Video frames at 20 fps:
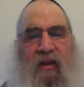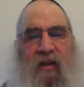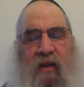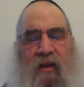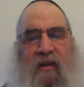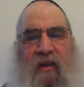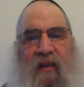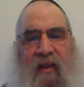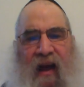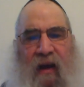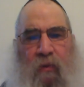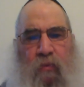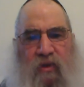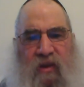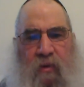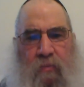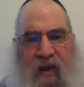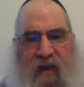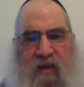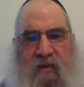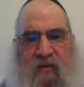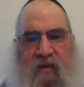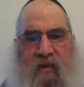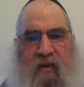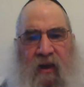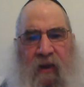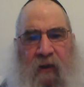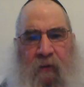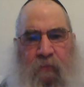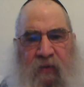the kalayim was
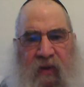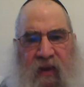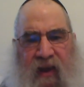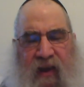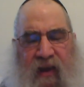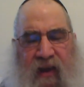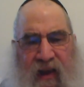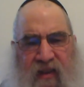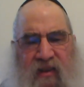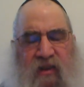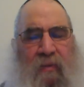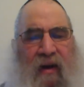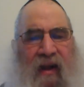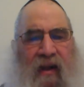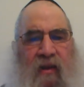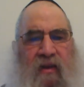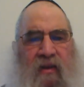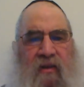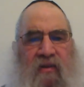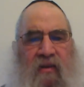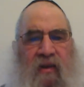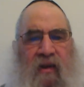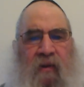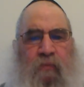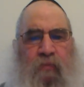amazed, he gets malchus.